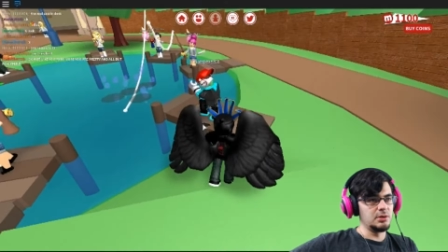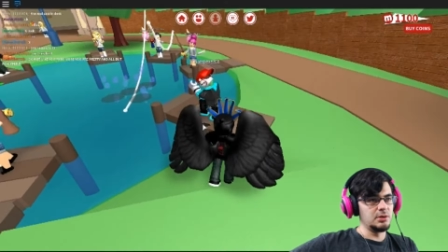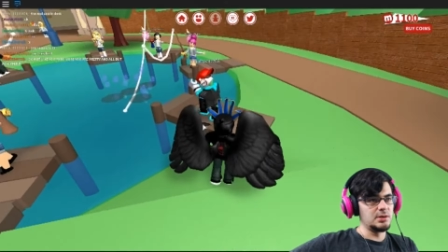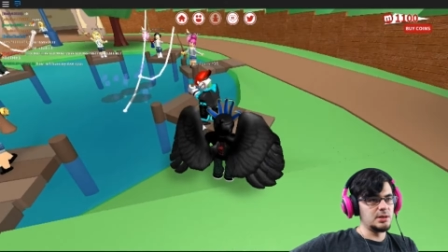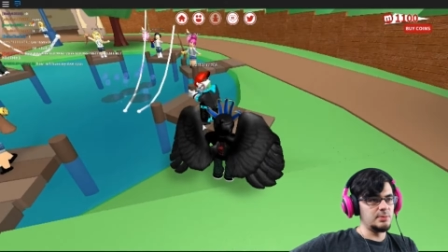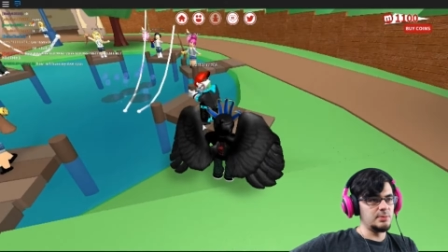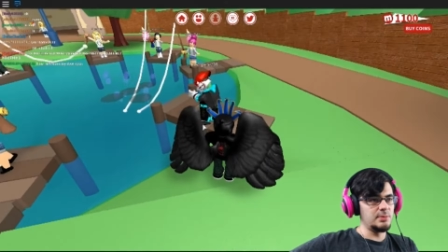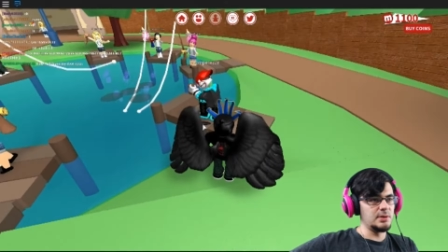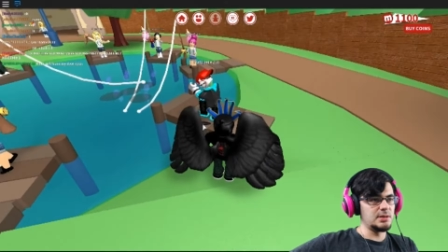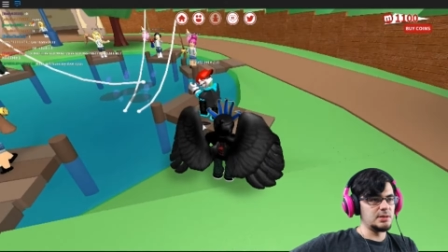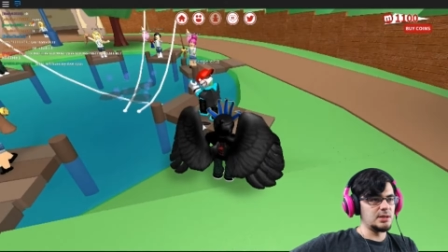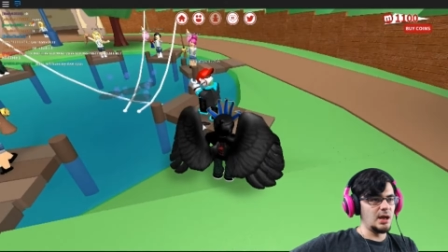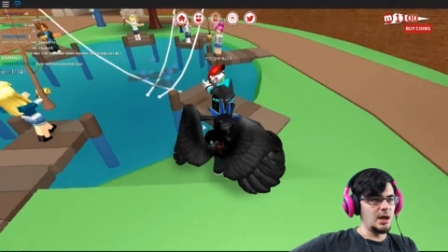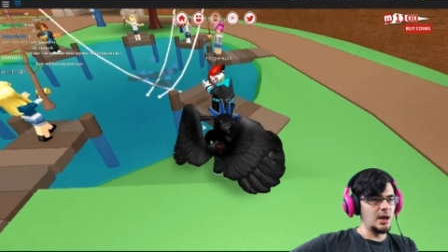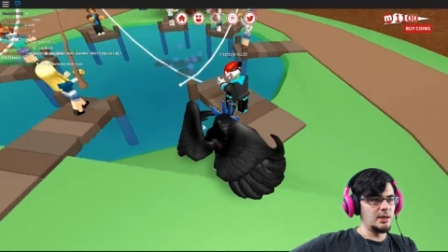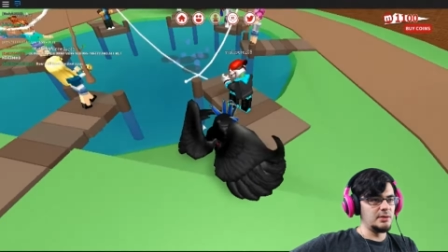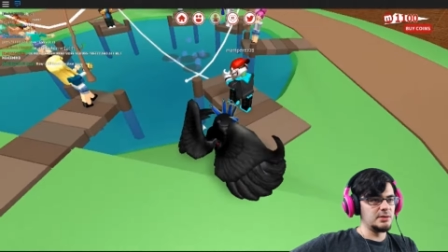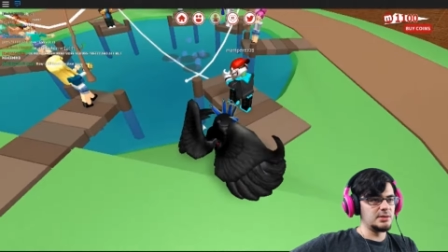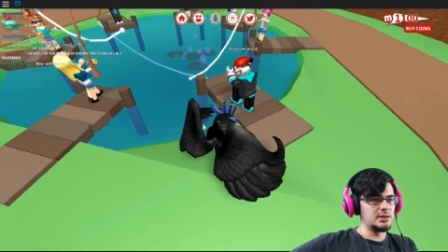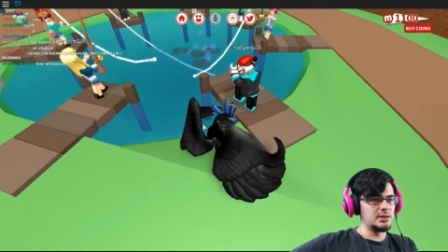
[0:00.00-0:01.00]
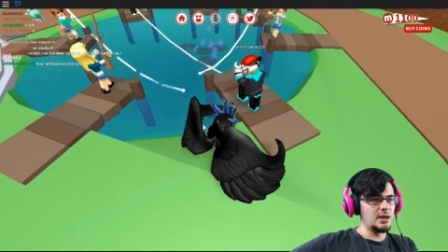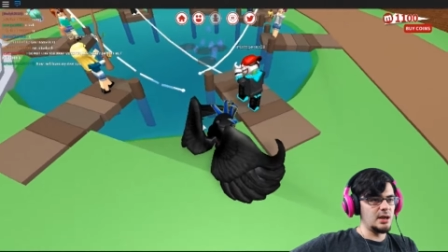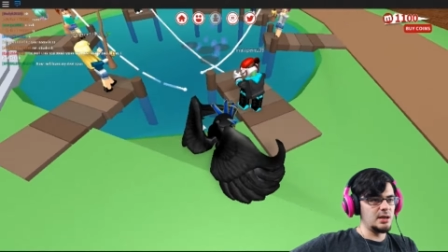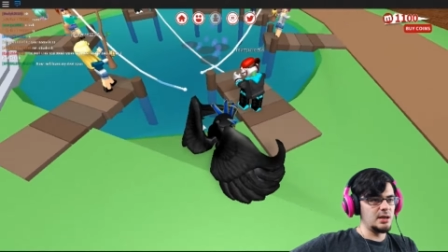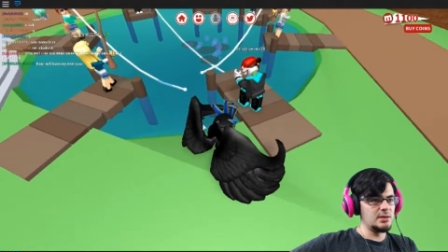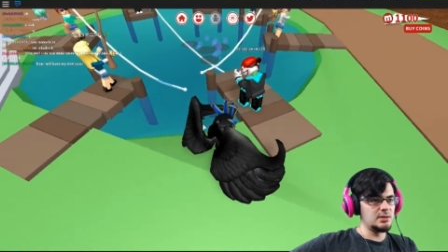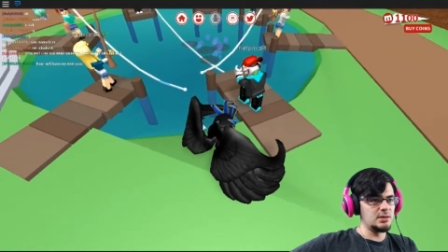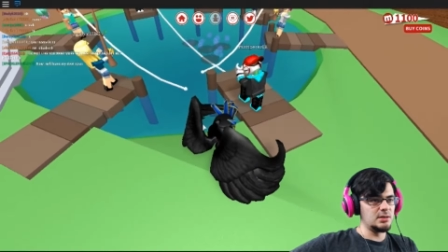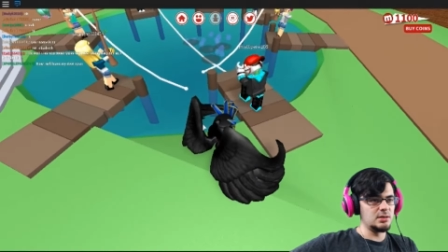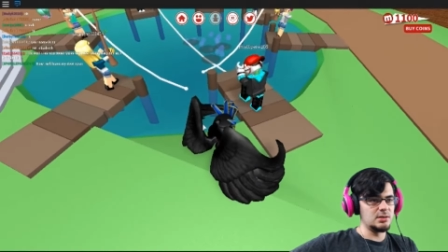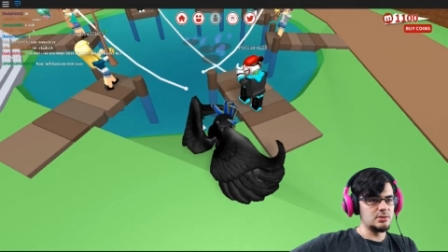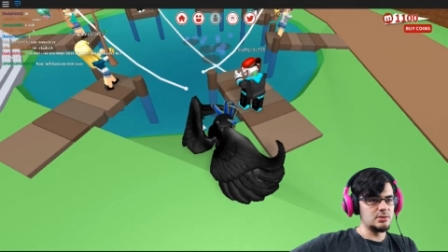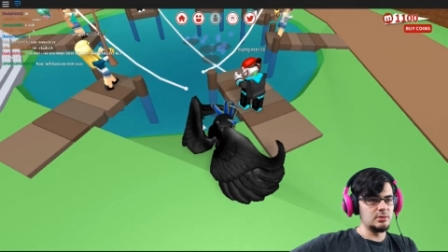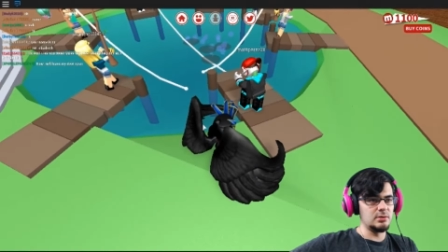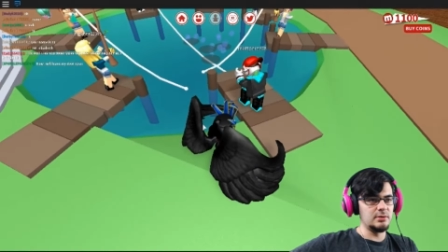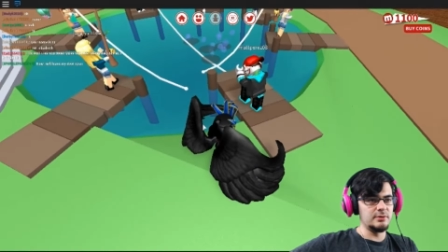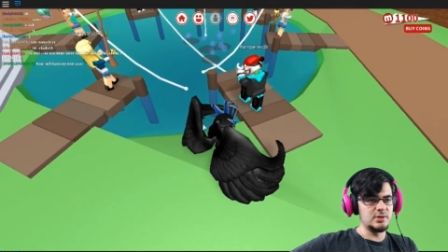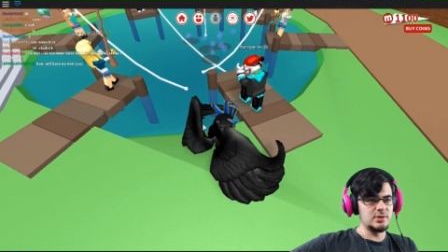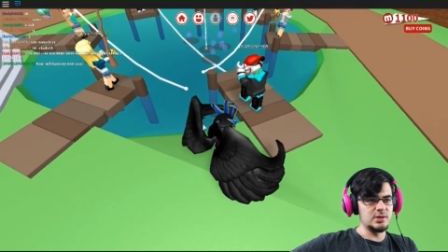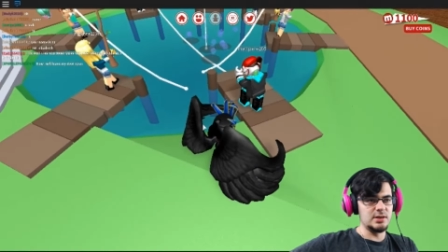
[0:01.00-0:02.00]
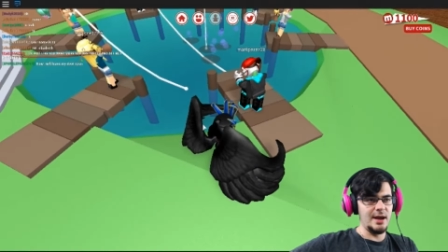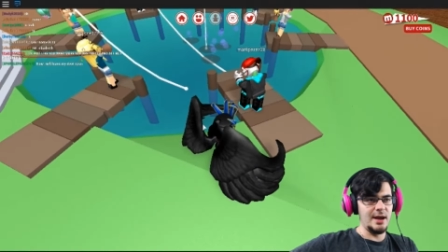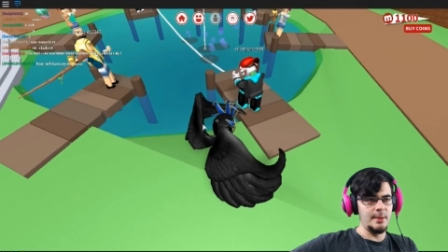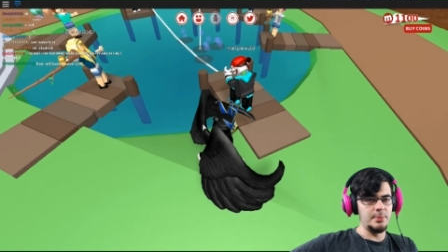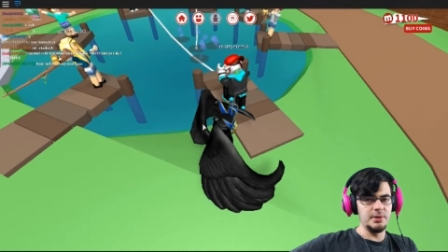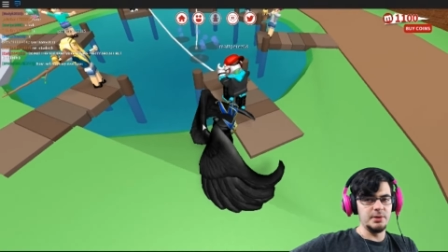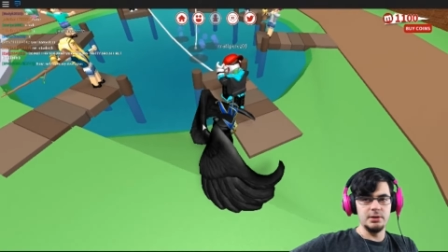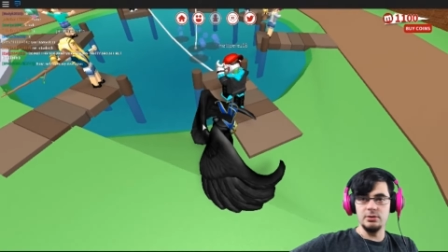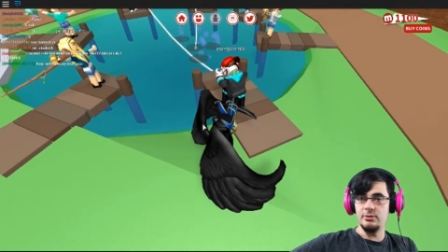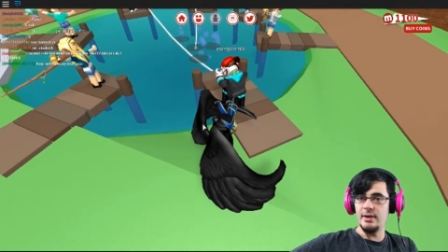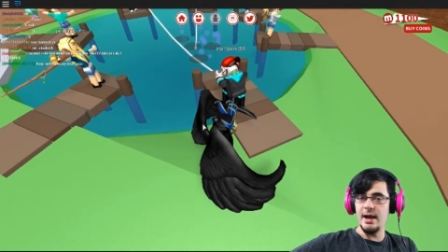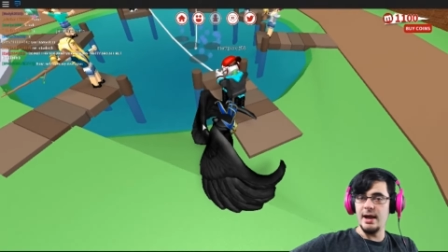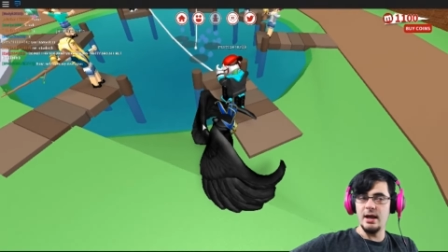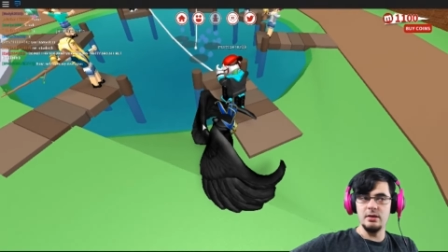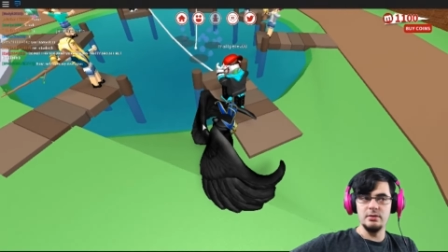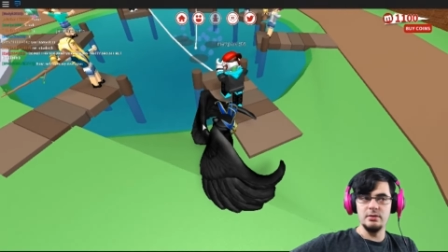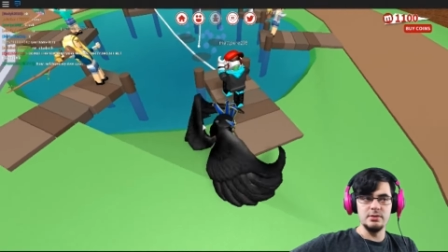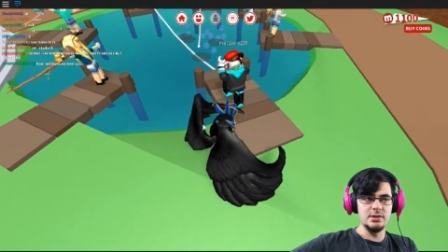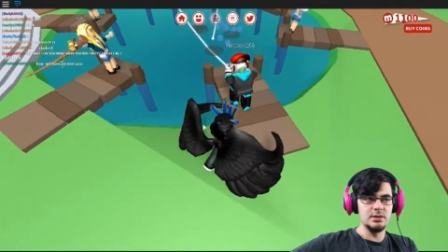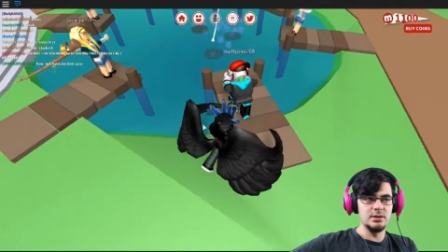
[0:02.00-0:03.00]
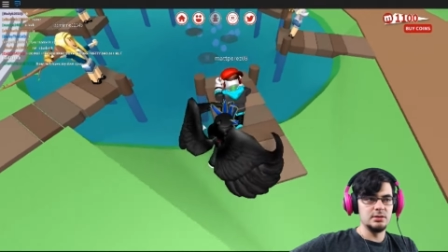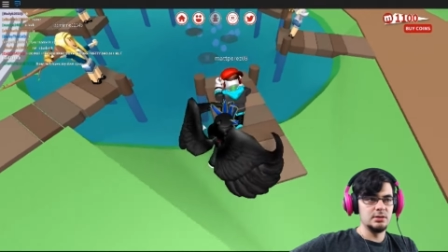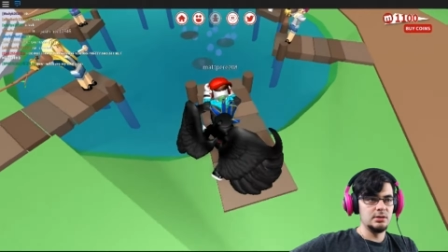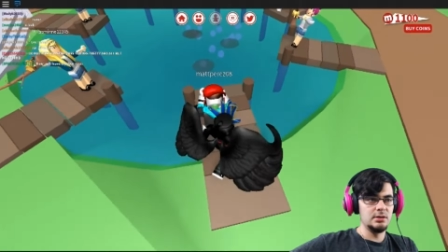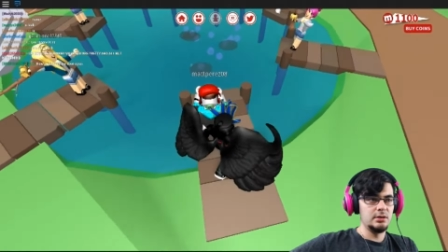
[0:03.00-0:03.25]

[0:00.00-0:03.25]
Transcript: Except this guy. This guy's just sort of stomping the ground.